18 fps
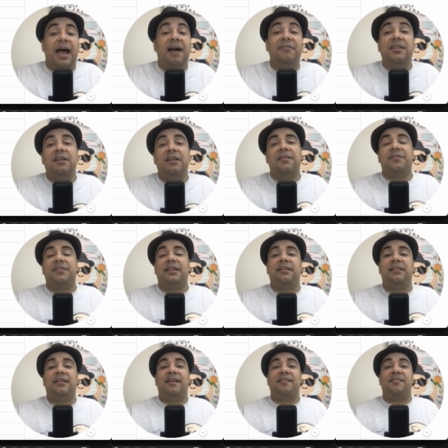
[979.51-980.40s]
After
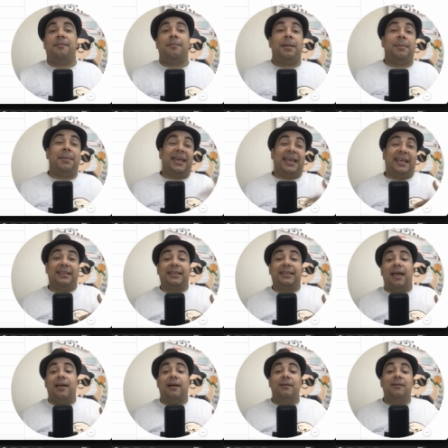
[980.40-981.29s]
fifteen days, the baby gets
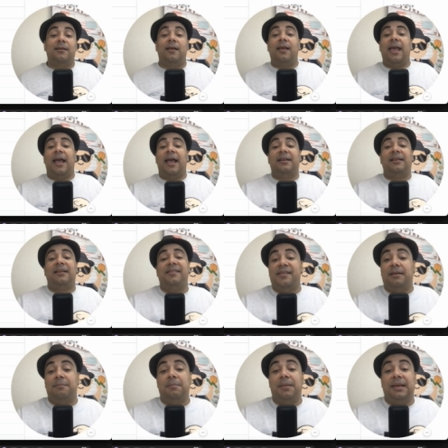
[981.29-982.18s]
tired, and he
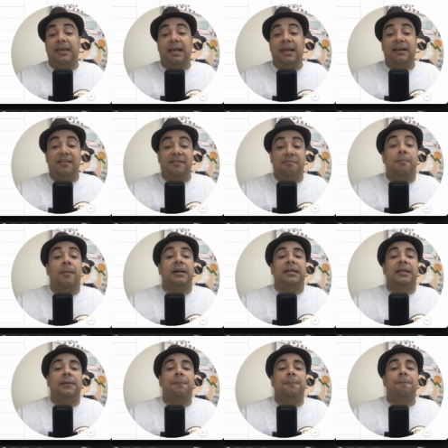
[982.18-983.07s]
starts making less
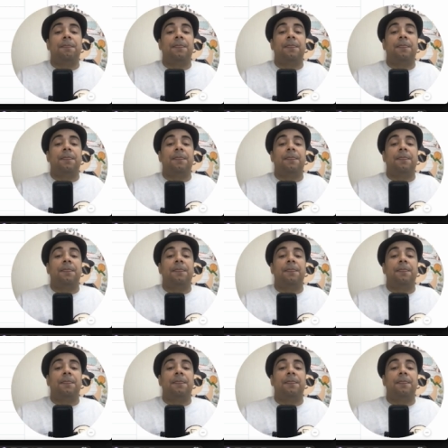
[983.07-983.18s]
money.